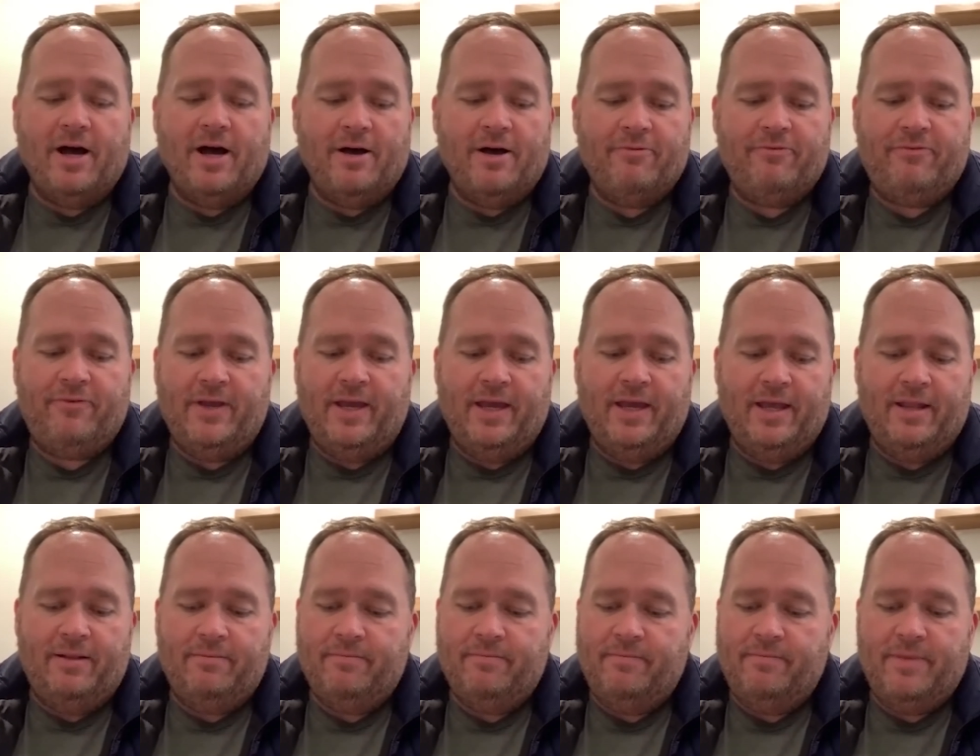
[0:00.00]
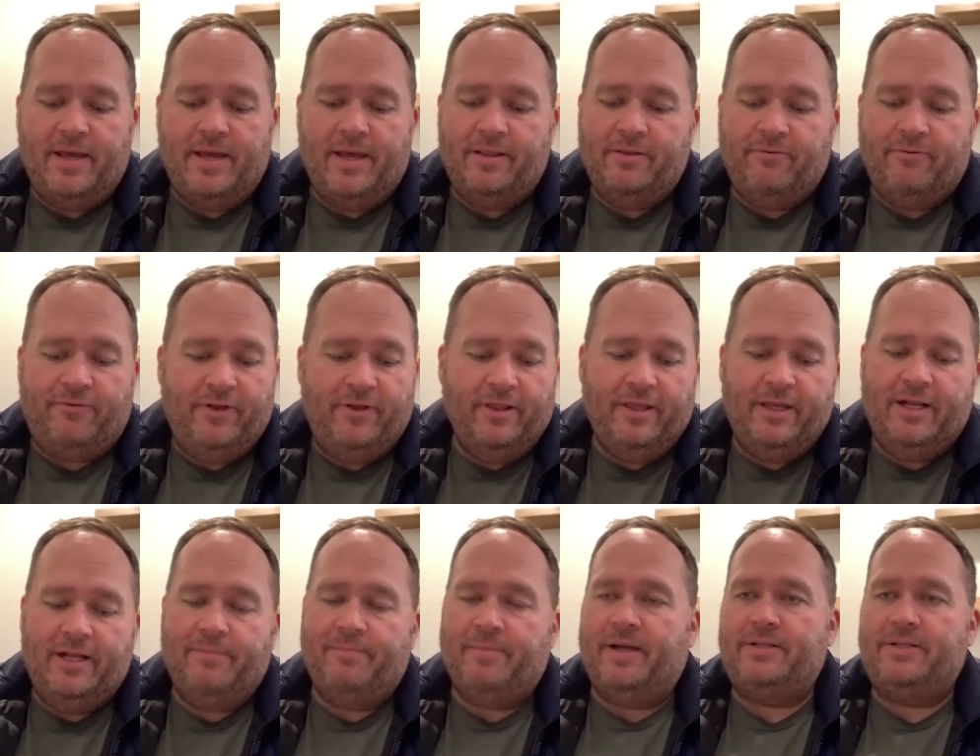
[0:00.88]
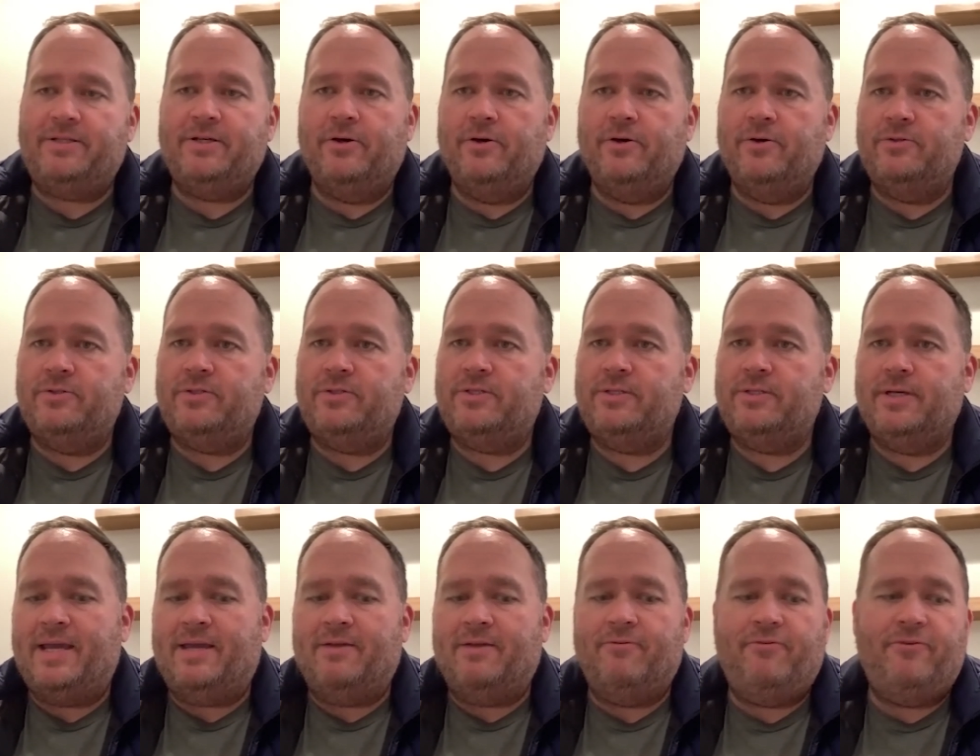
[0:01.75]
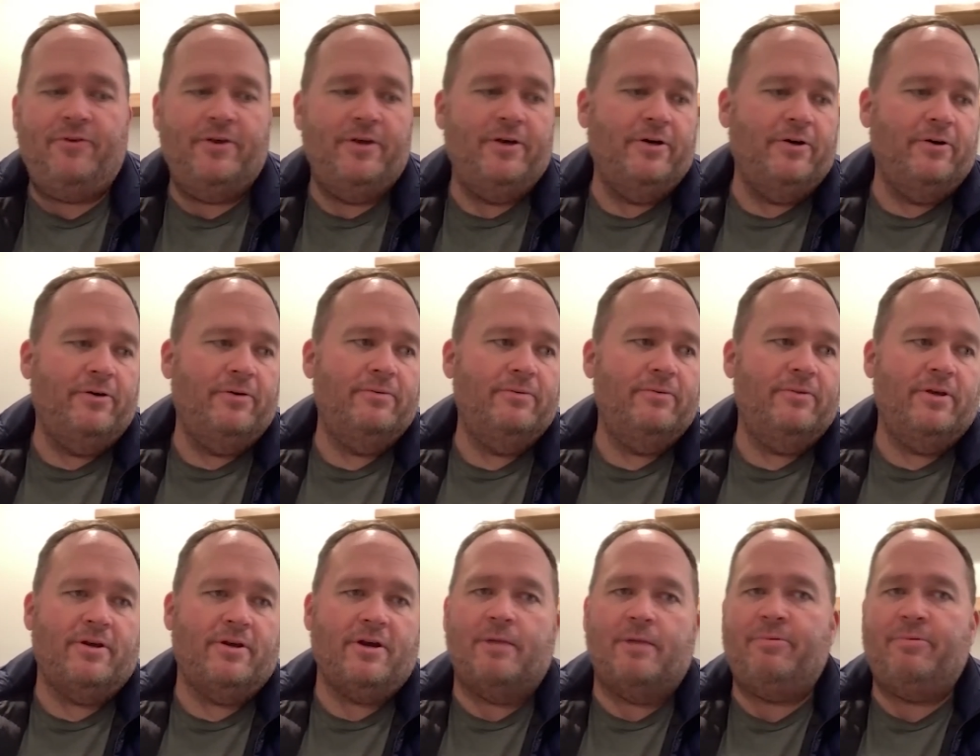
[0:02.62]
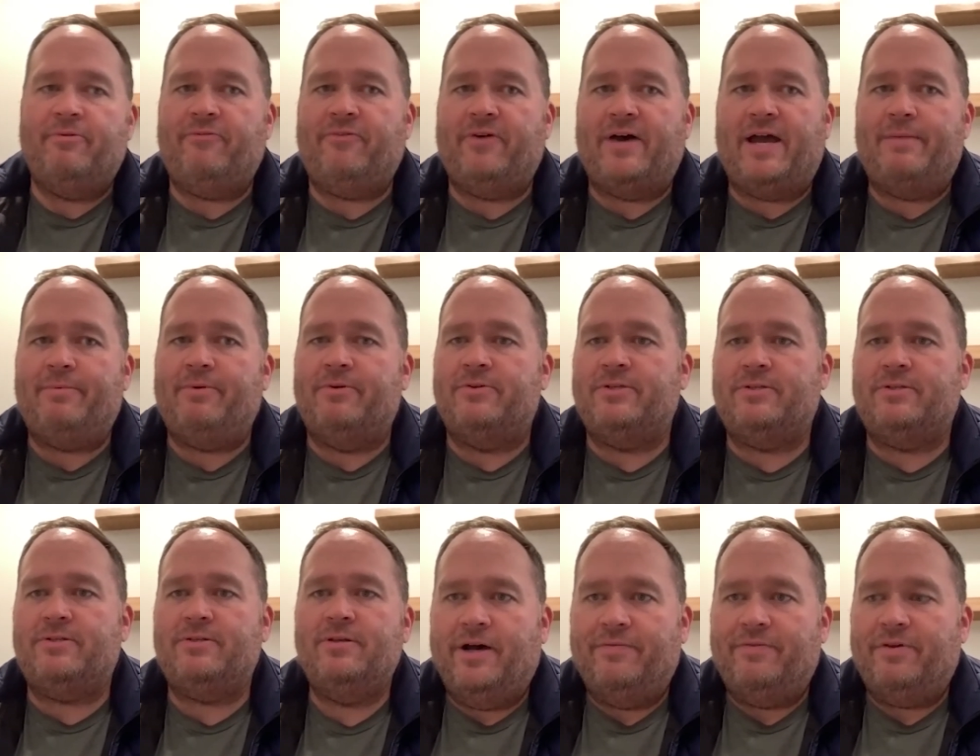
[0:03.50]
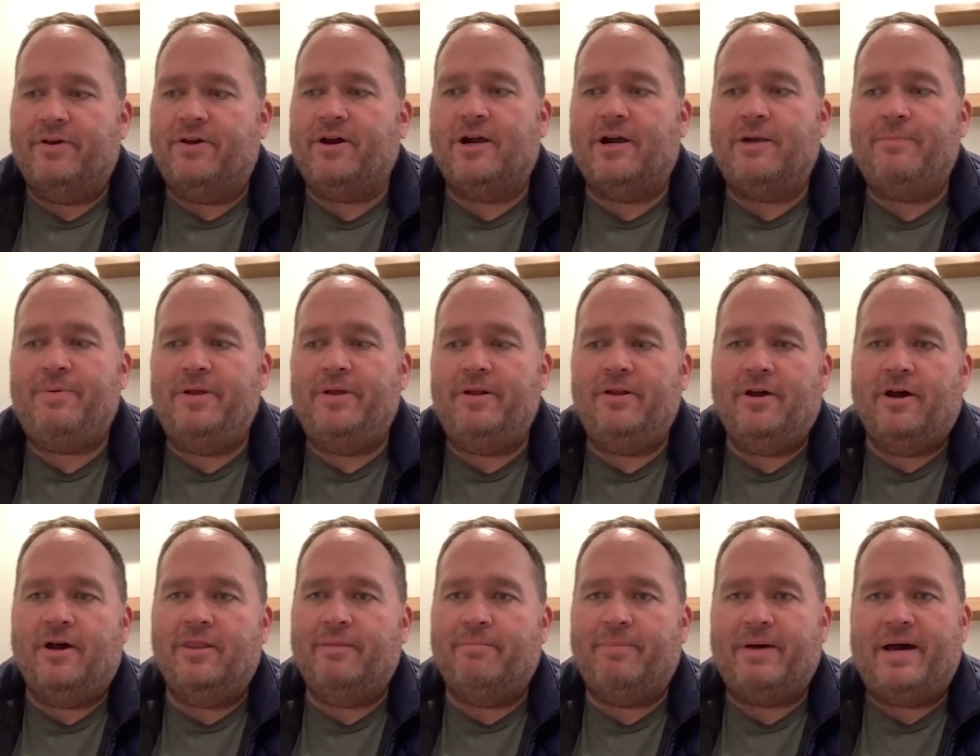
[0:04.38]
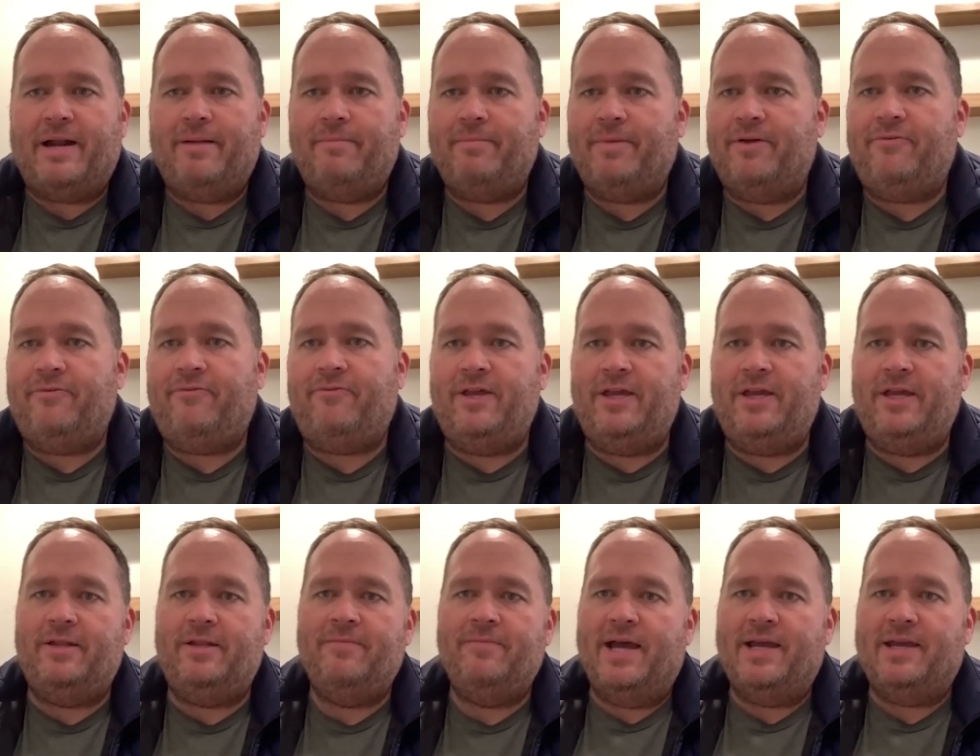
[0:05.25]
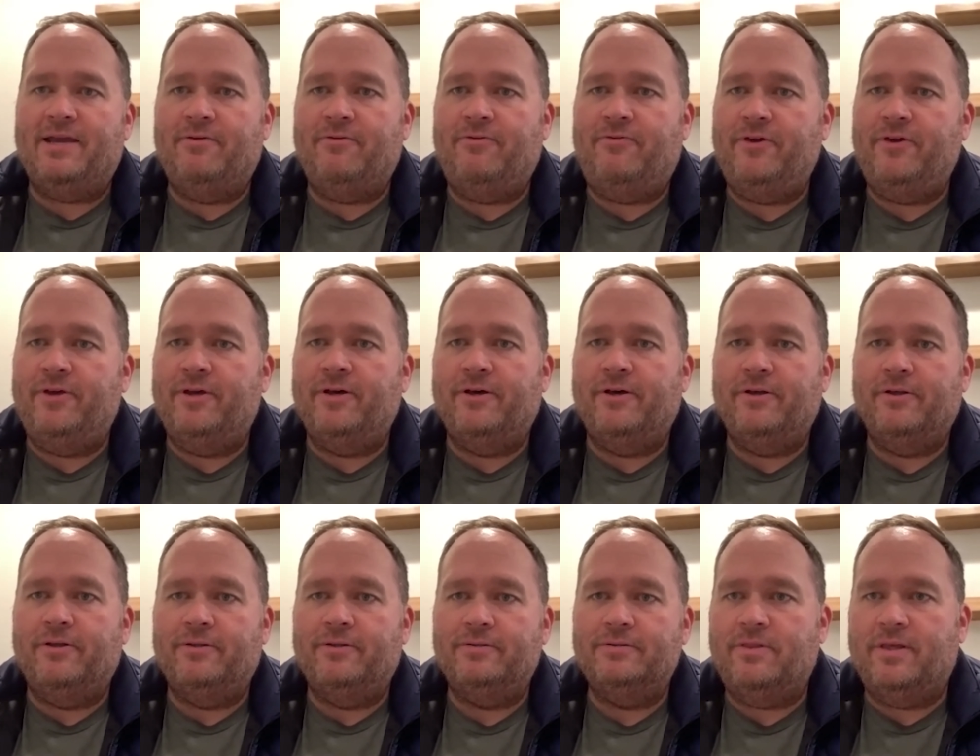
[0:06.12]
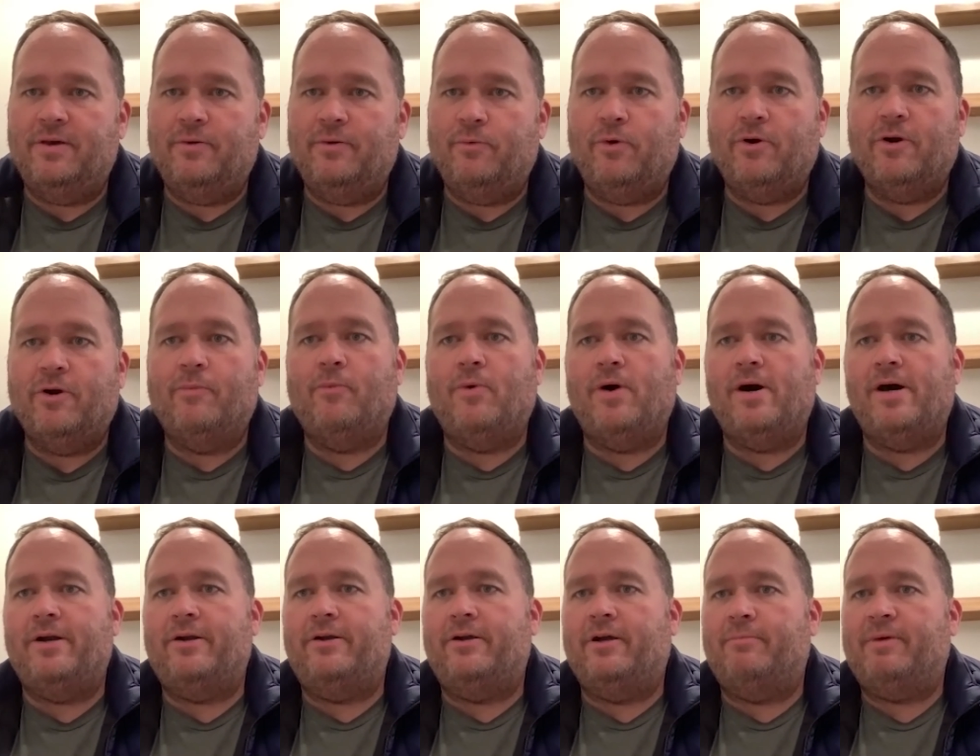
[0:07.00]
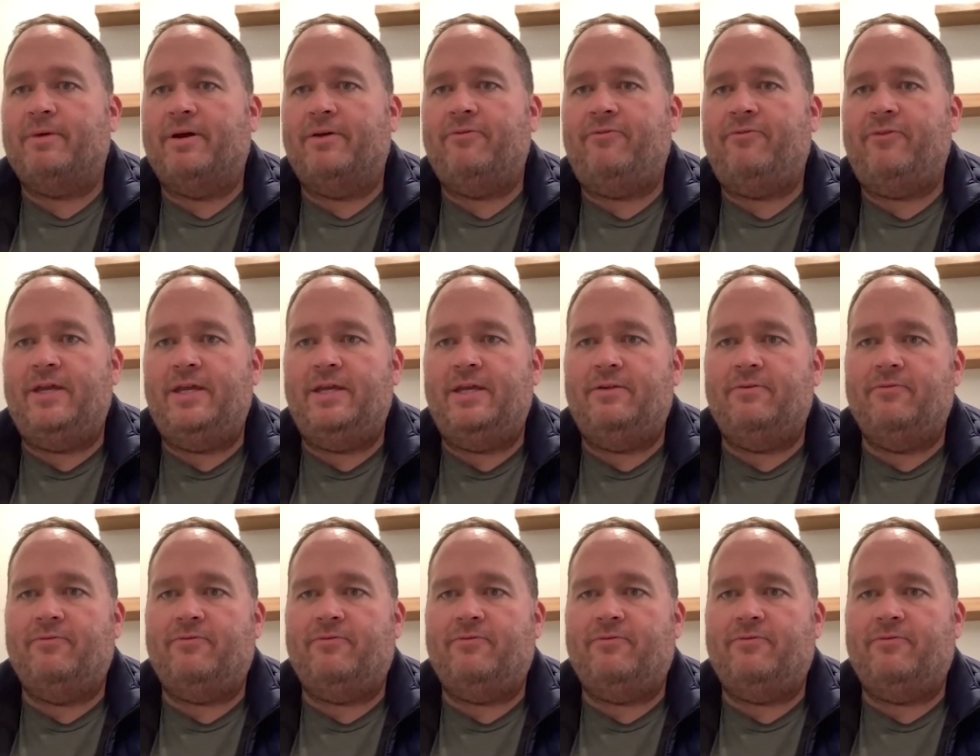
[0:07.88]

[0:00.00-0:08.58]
off. And, and the feeling in my toes, I can feel the carpet fibers of the carpet on the bottom of my feet. I can feel the warm water on my feet